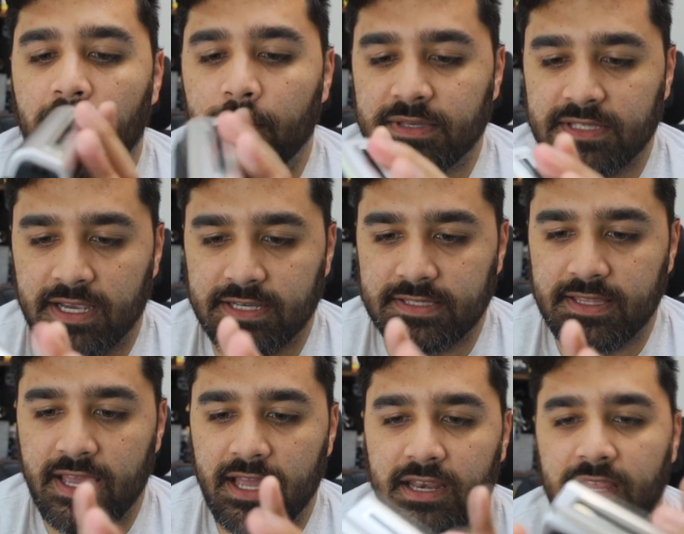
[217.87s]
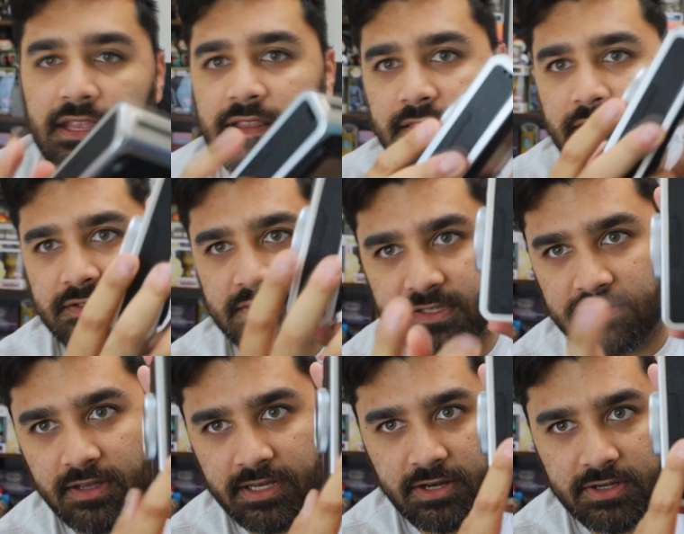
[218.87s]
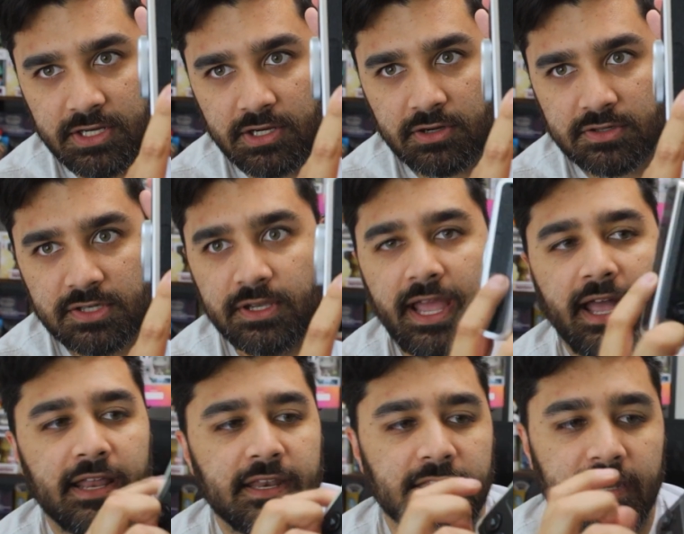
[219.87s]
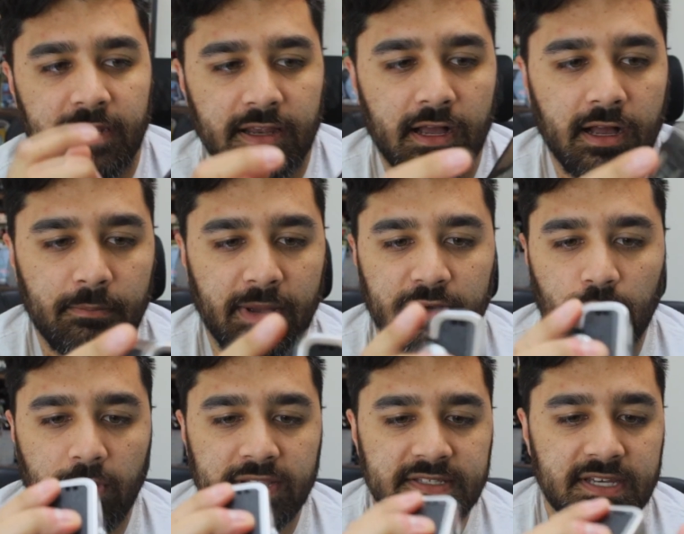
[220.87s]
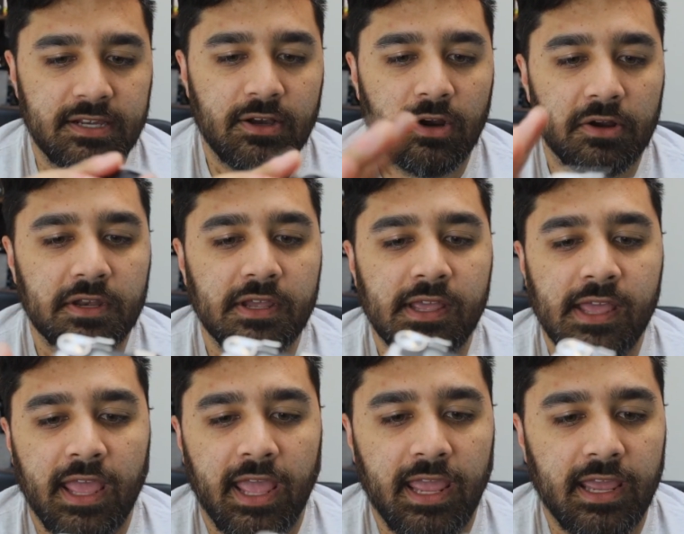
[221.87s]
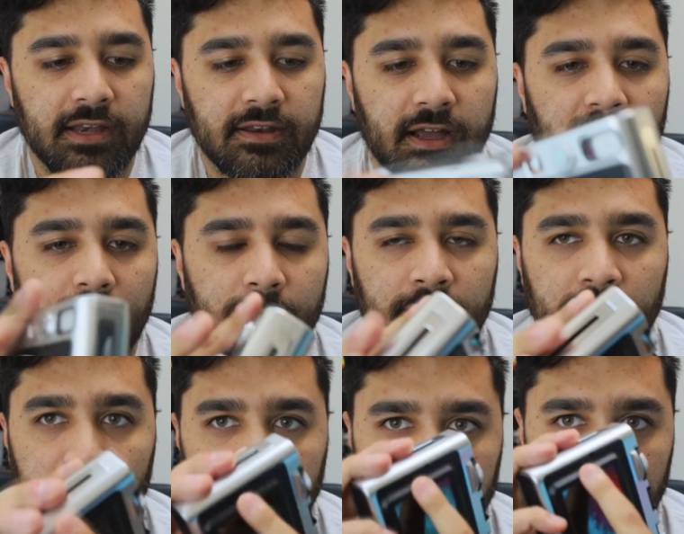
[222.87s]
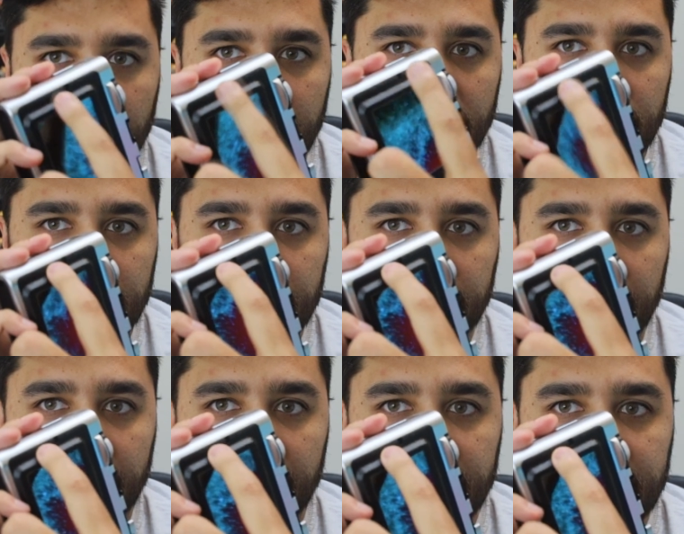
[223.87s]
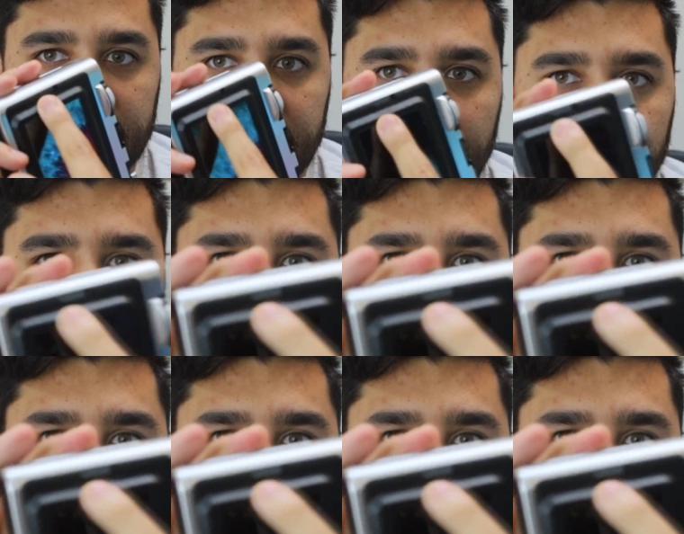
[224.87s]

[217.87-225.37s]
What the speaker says: Besides that, there's a slot down here to add in a micro SD card. And on here you just click this, if you